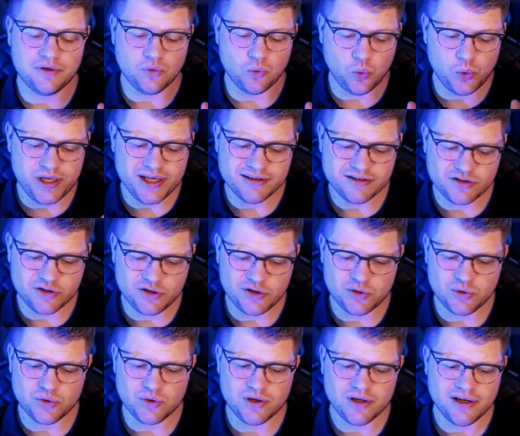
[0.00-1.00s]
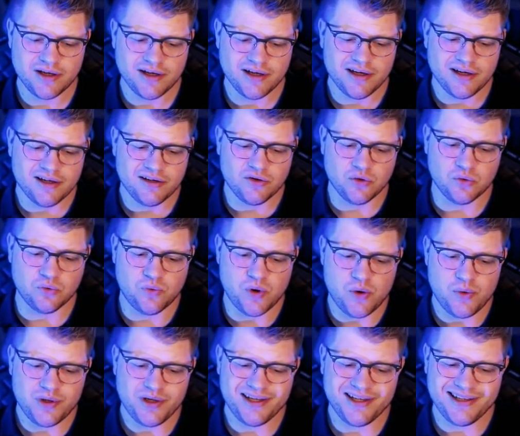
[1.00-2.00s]
bit weird to you, don't
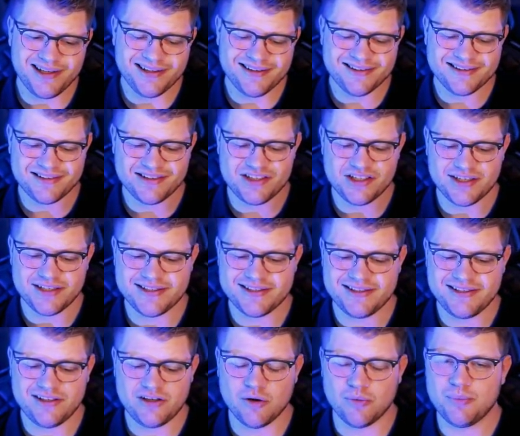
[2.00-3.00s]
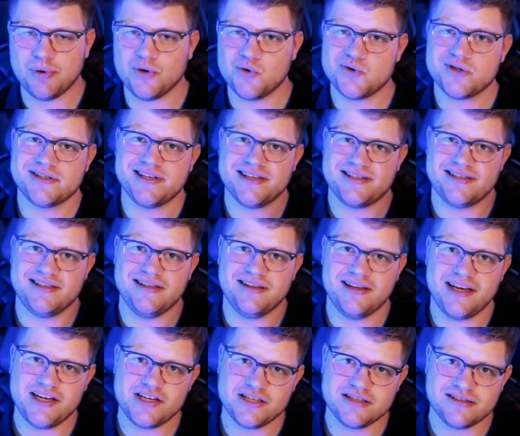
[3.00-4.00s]
worry, it's just the composed
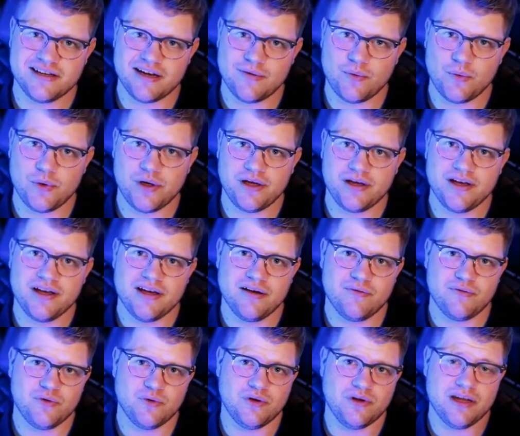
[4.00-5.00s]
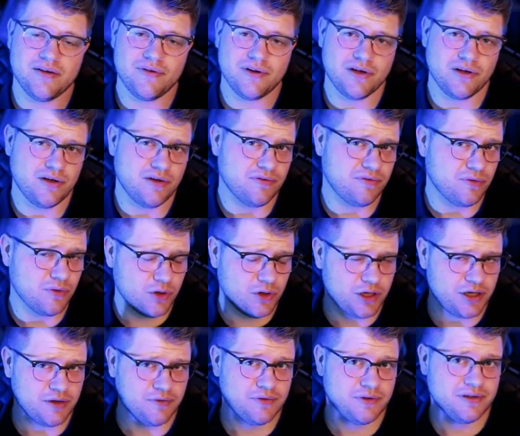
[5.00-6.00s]
destinations library. If you never have
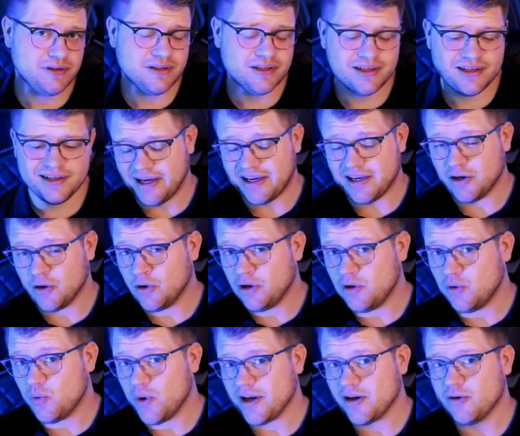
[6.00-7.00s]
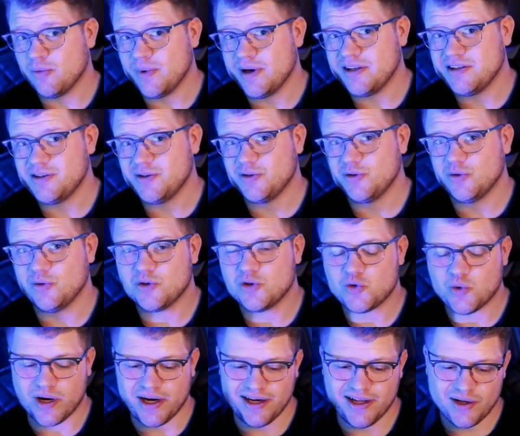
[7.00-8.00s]
heard of it, I can only recommend you to
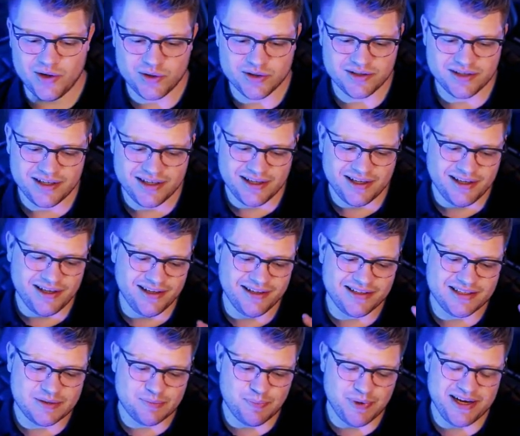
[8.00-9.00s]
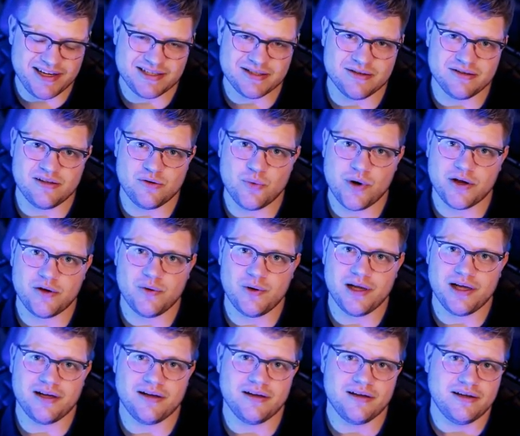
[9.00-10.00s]
try it out. It's based on the
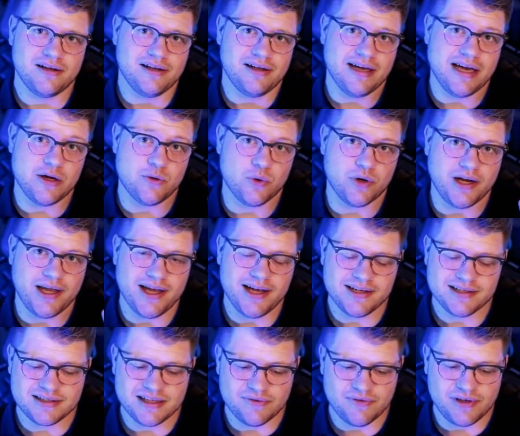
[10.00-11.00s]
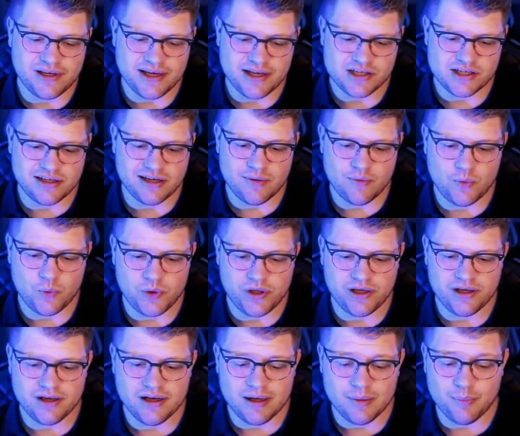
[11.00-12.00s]
regular Android X navigation
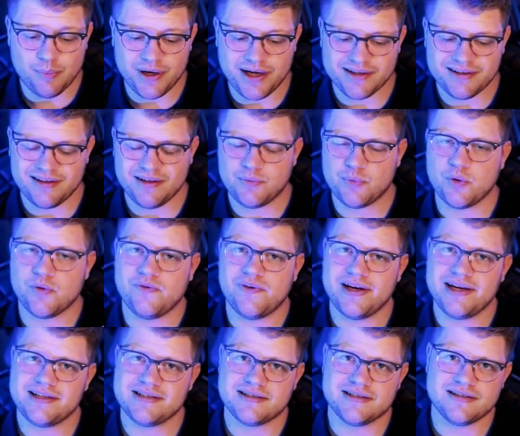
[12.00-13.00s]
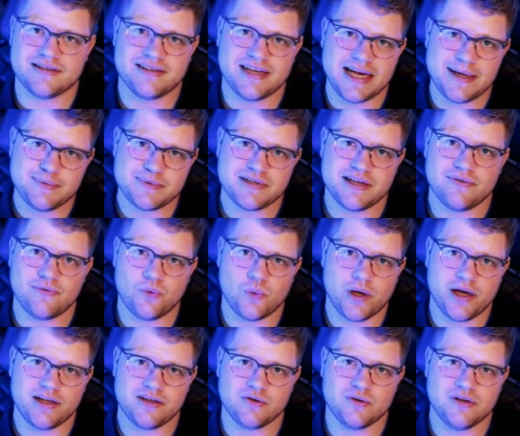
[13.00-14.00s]
library, but it provides a type-safe
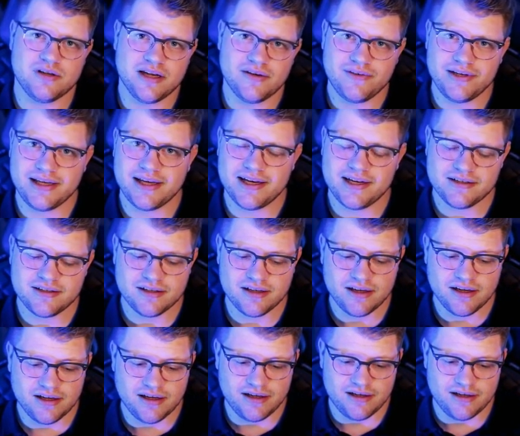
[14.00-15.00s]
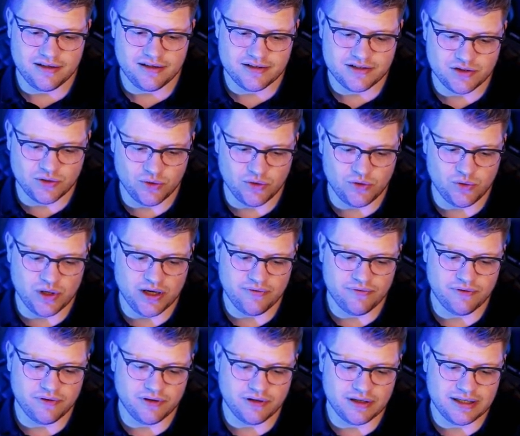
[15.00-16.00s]
way to navigate. So you
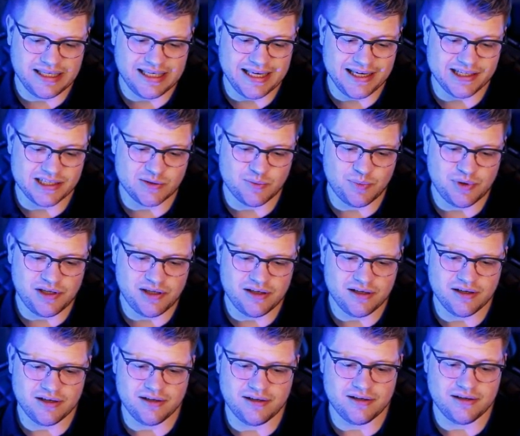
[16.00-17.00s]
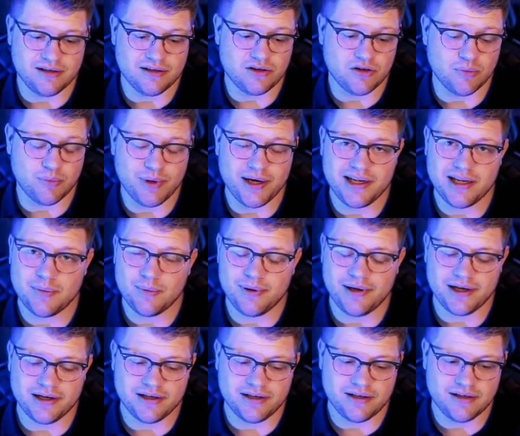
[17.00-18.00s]
have a KSP compiler
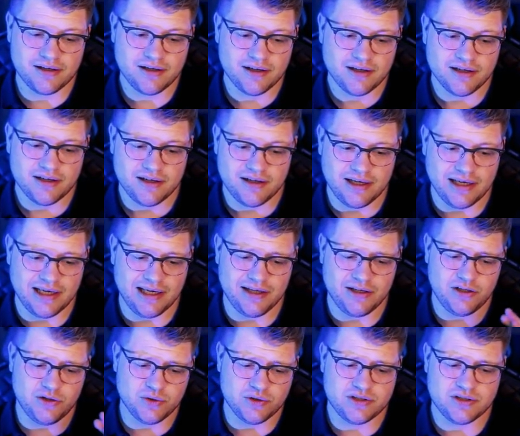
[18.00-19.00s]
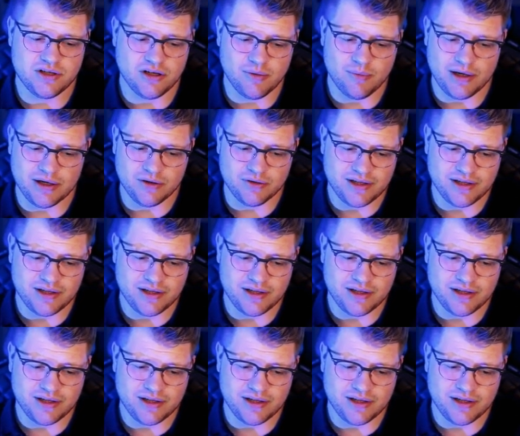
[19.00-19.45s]
plugin and use some